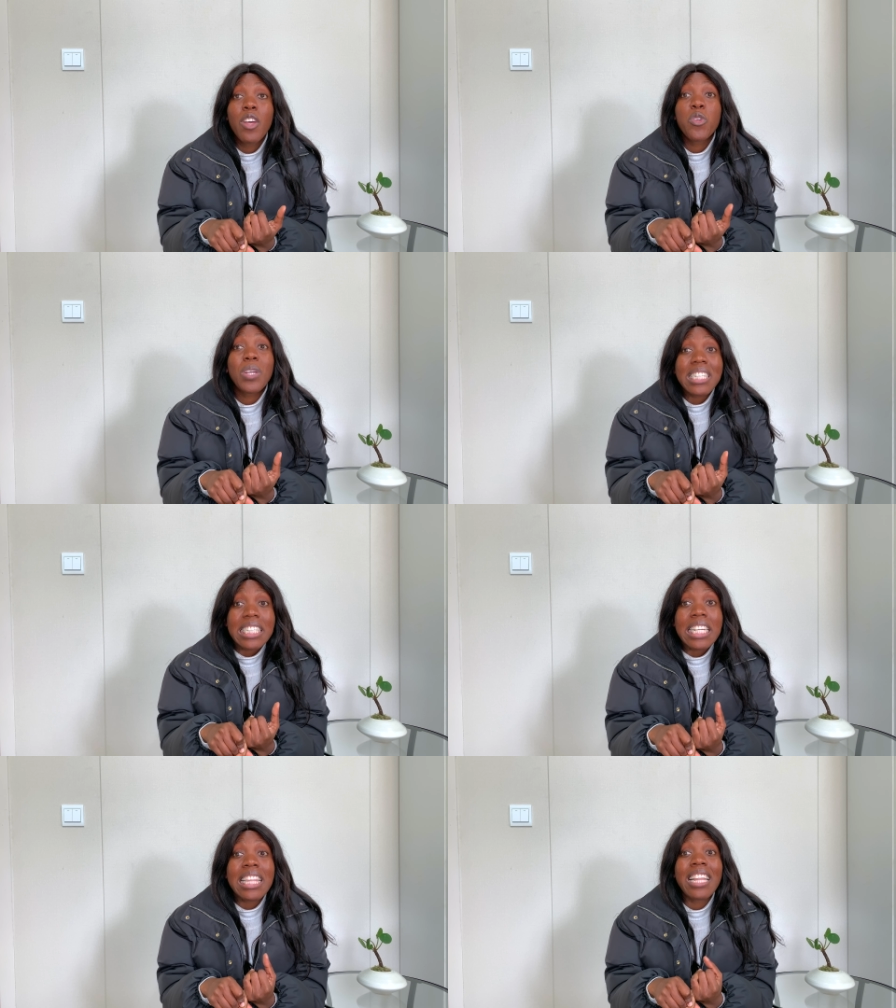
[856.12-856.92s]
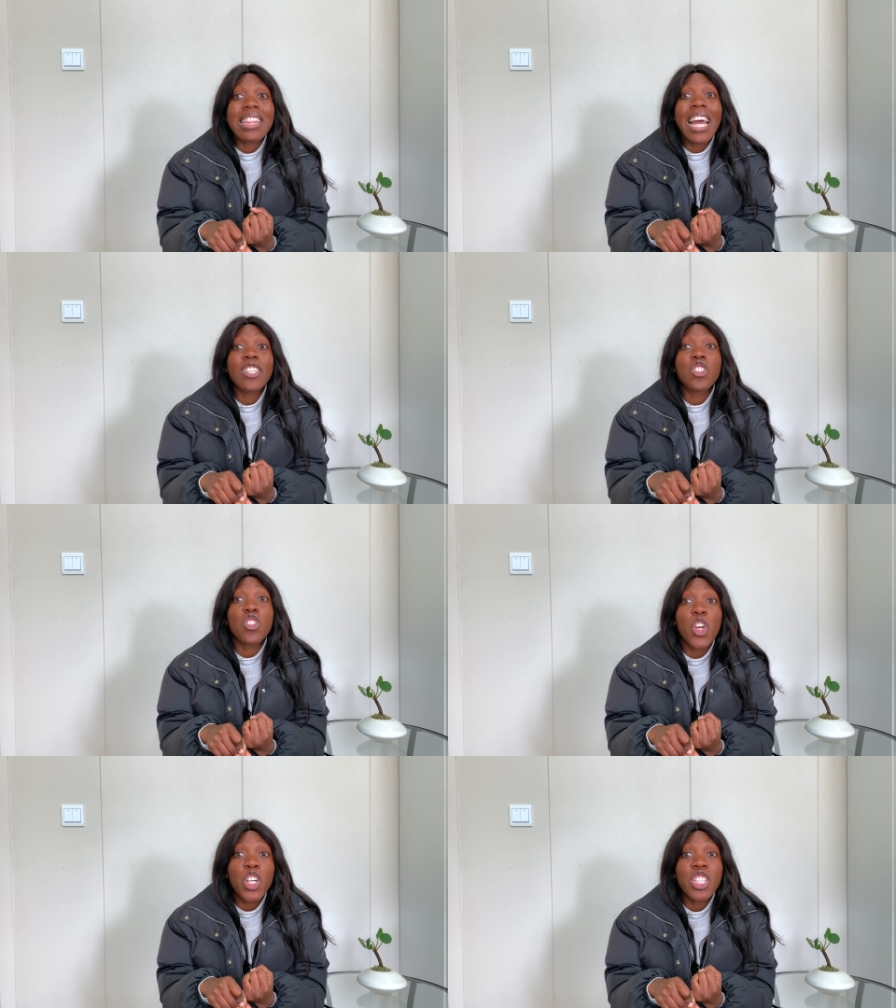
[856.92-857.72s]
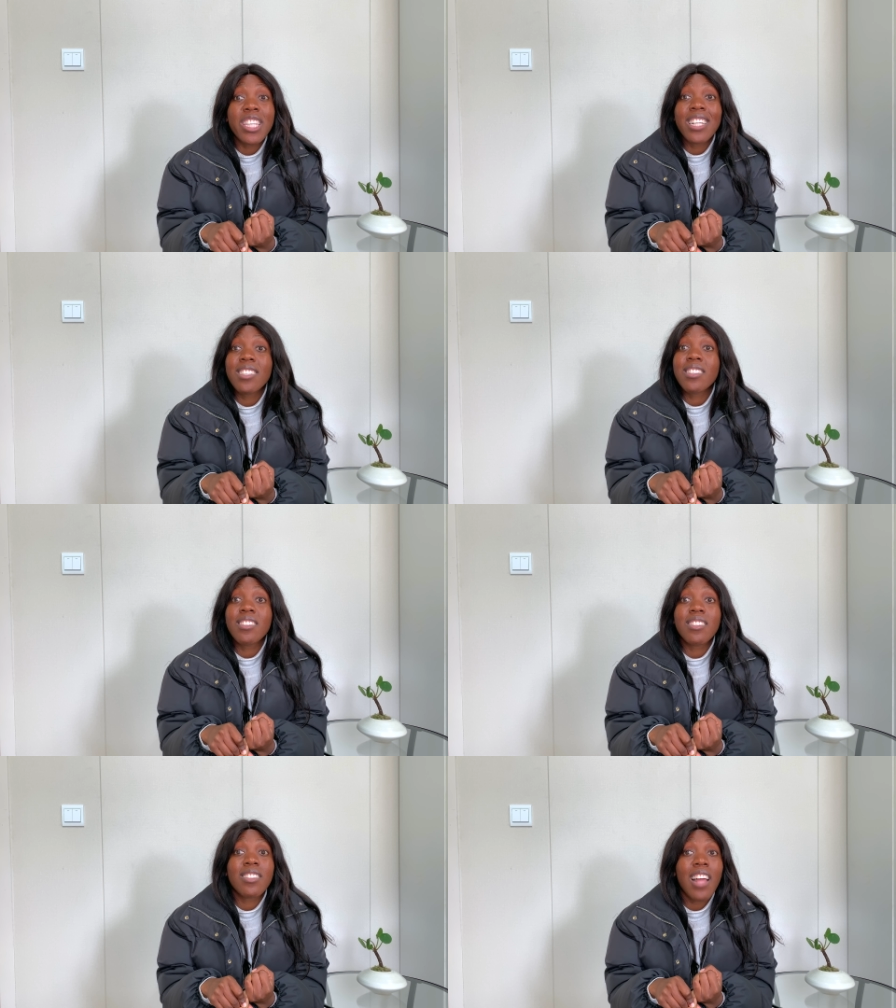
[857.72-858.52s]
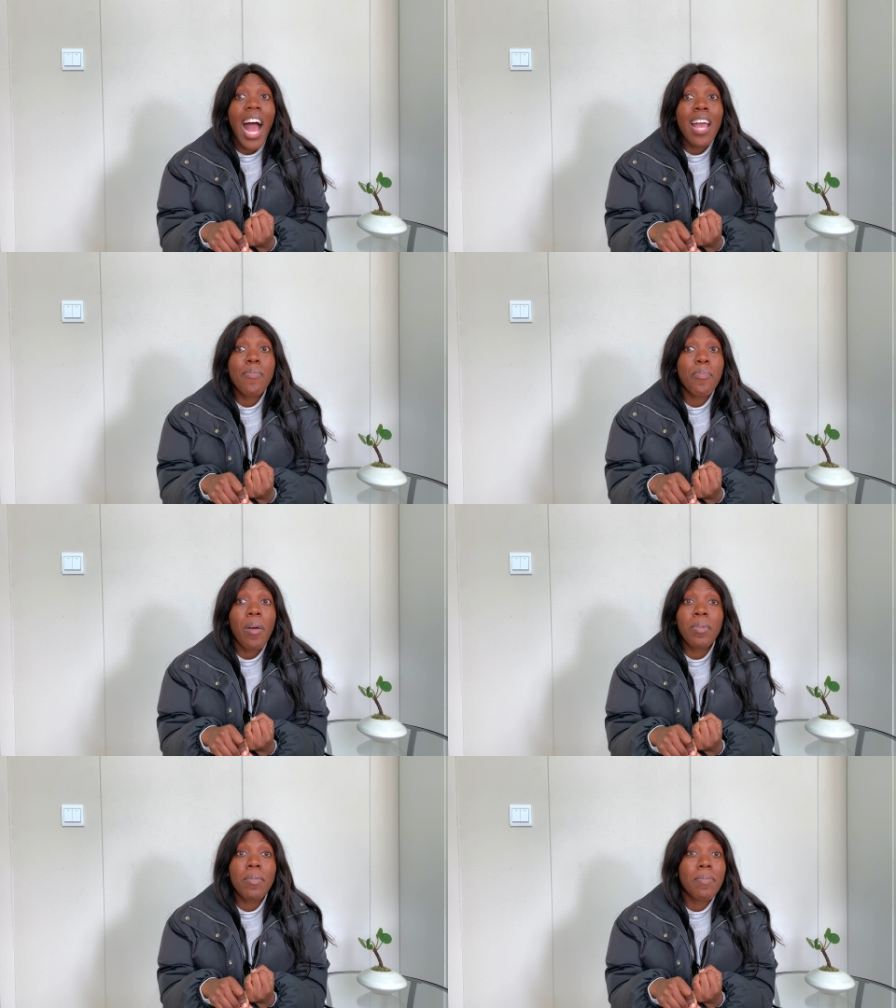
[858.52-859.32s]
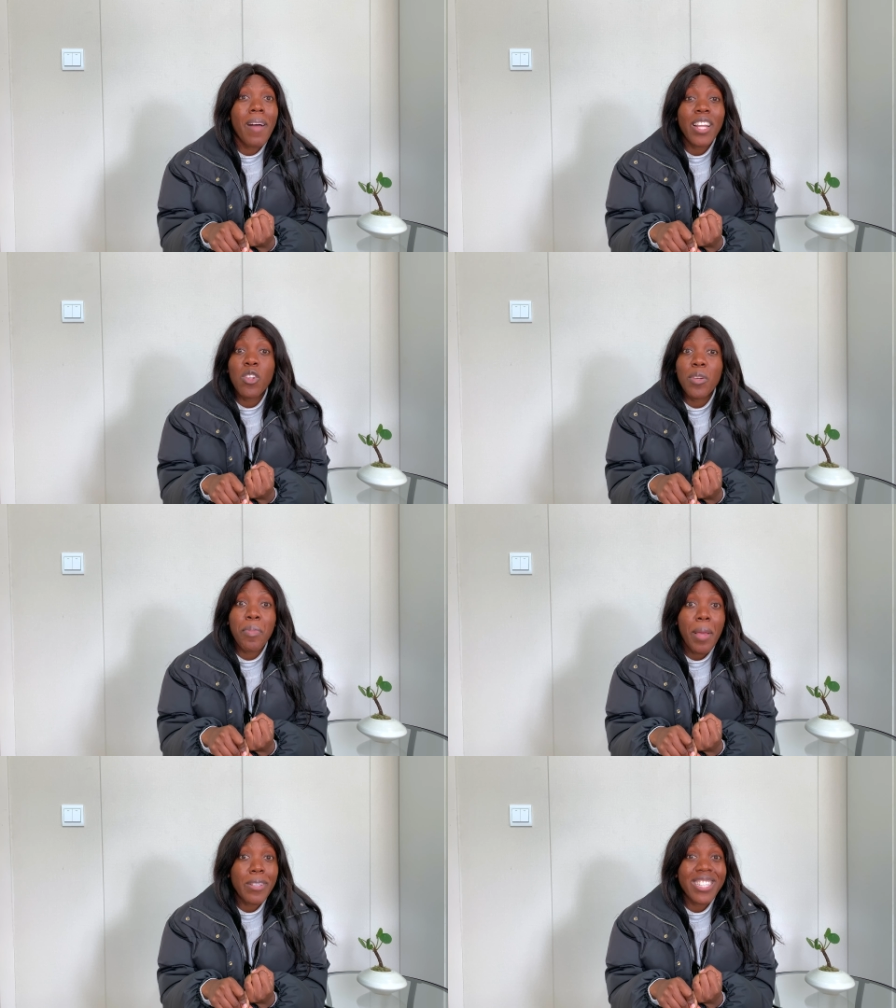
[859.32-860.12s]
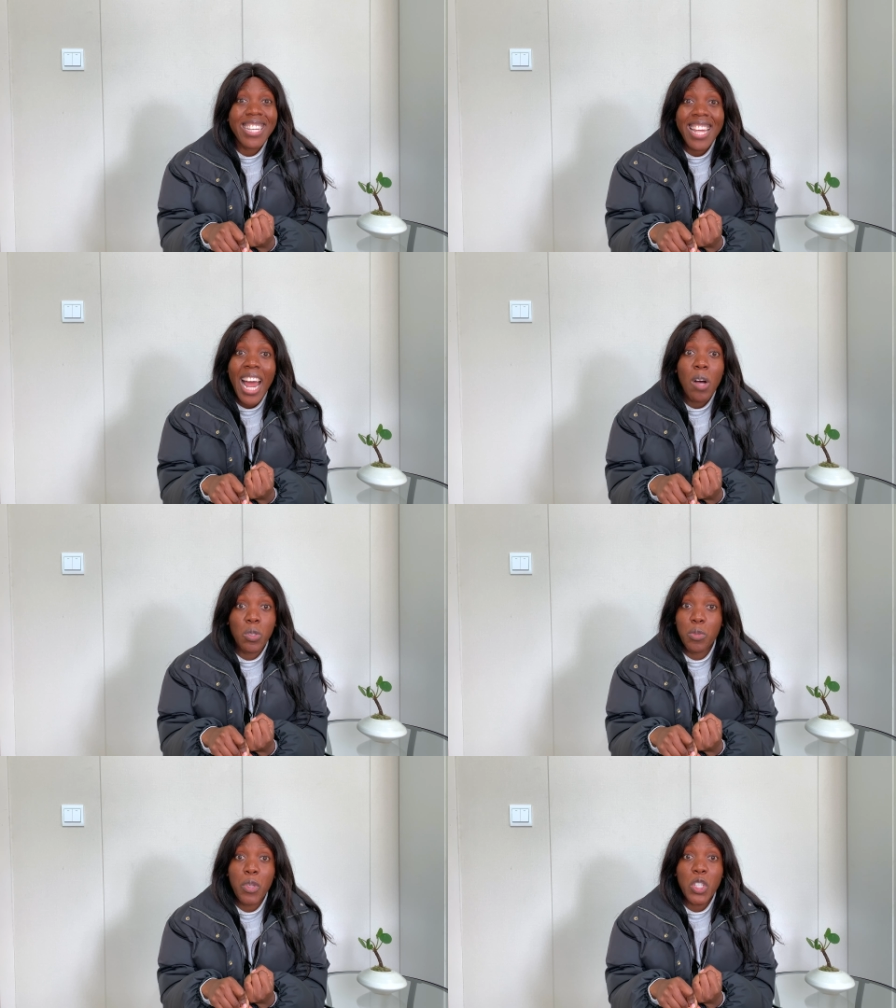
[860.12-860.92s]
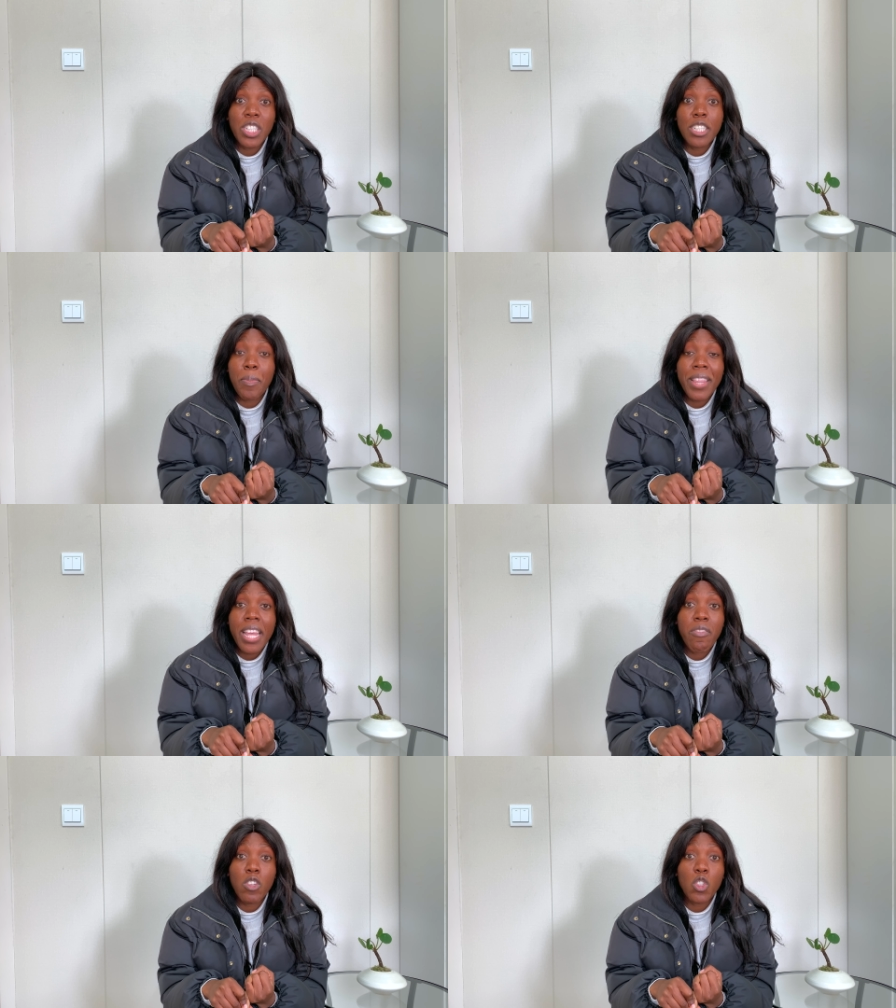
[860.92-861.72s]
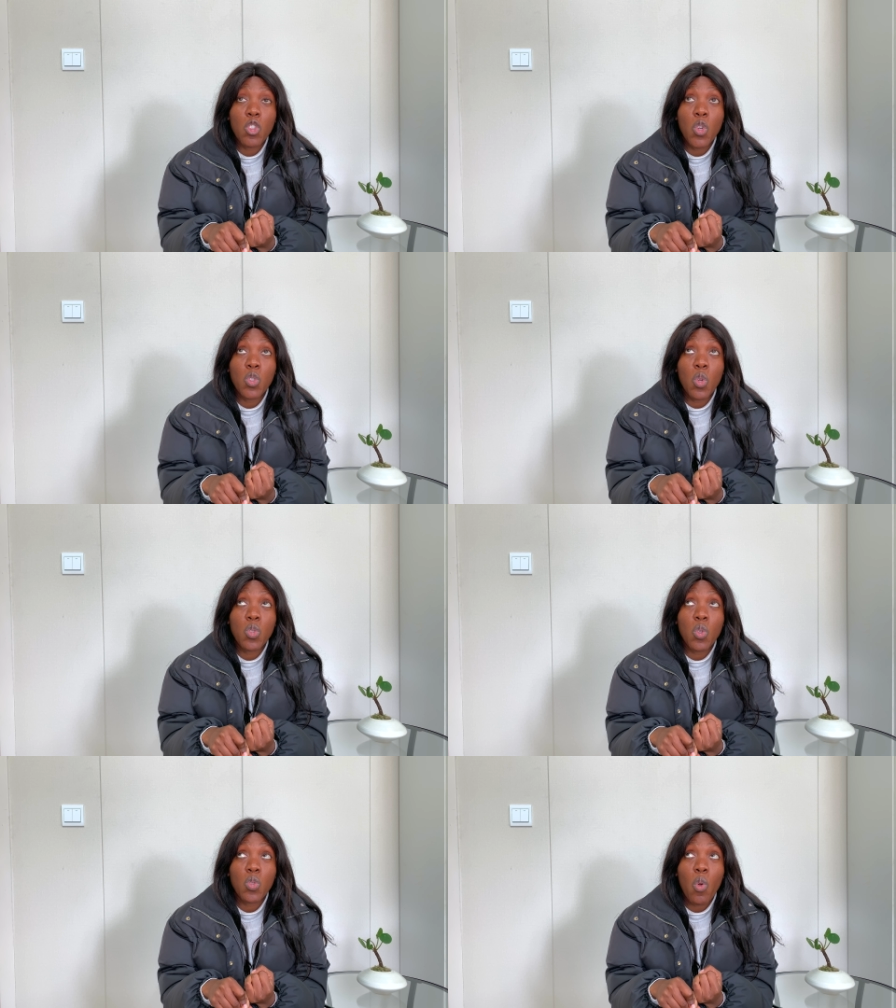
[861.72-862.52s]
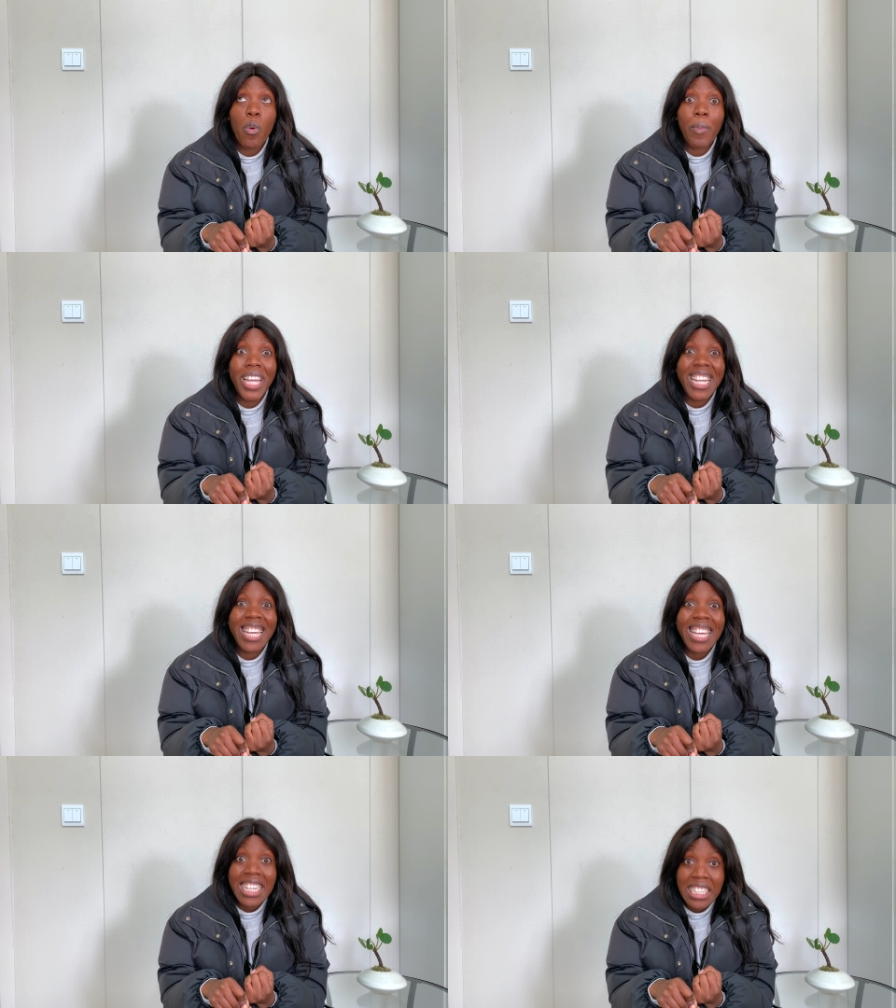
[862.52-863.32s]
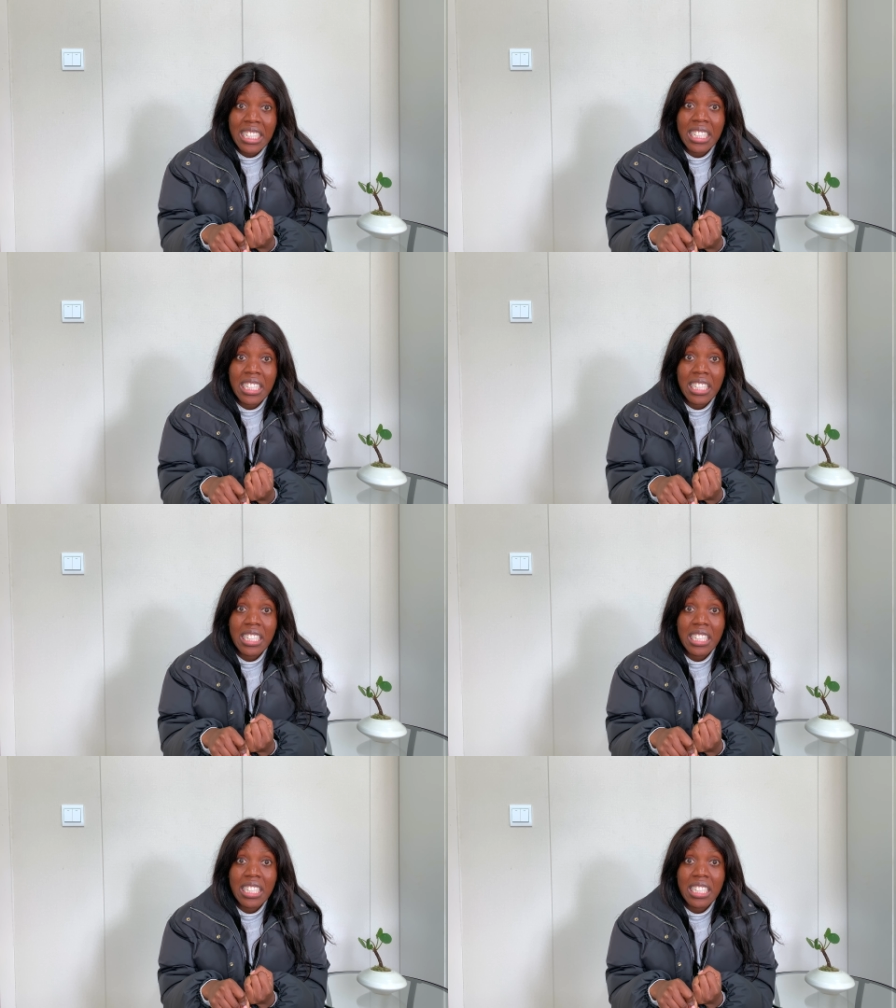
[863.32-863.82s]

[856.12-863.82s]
you can see that that's dirt that's I probably might not be able to get out because it's been there for so, so, so, so many years.